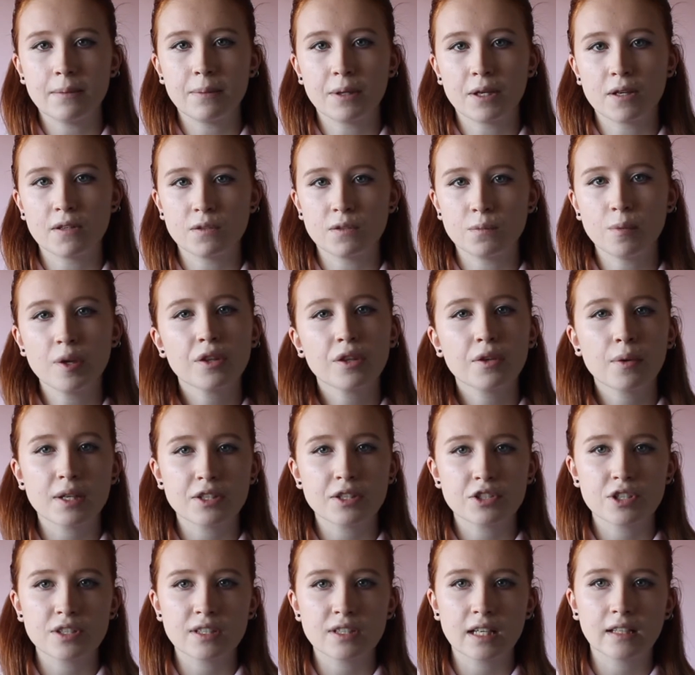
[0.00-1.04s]
because with
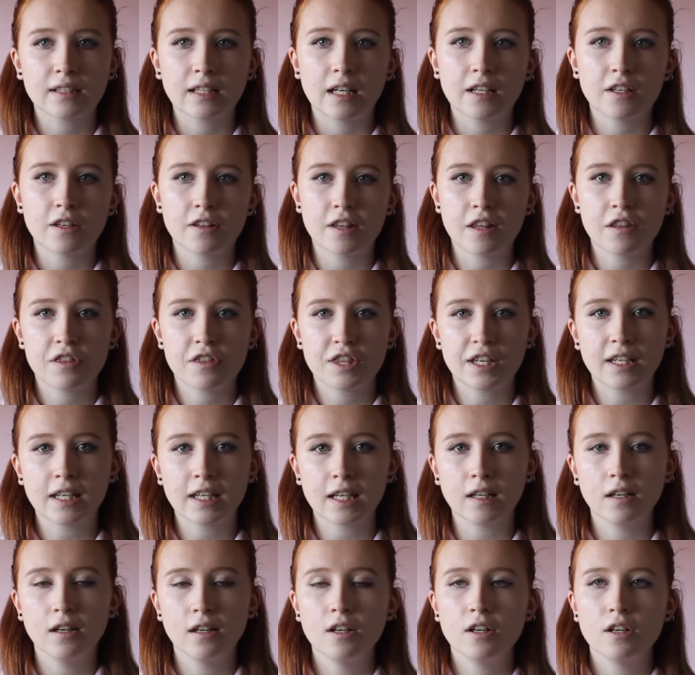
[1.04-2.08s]
questions like that, you're then
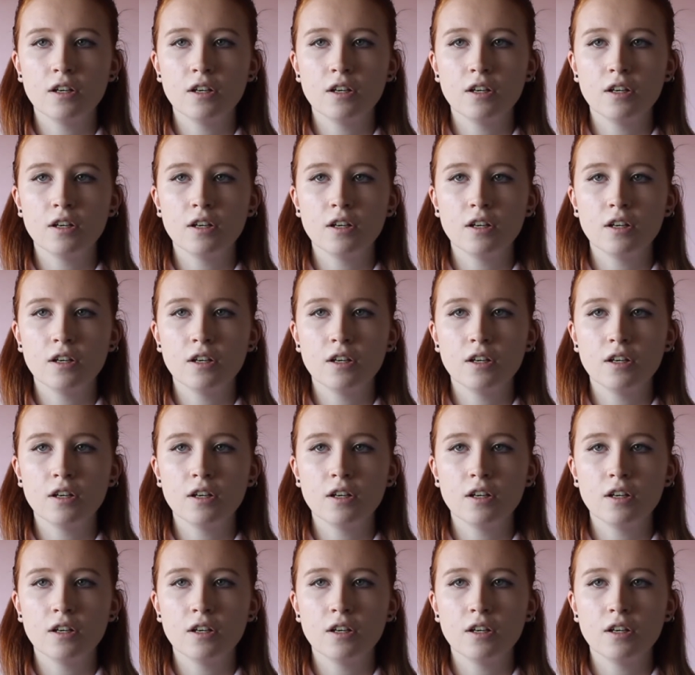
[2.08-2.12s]
thinking,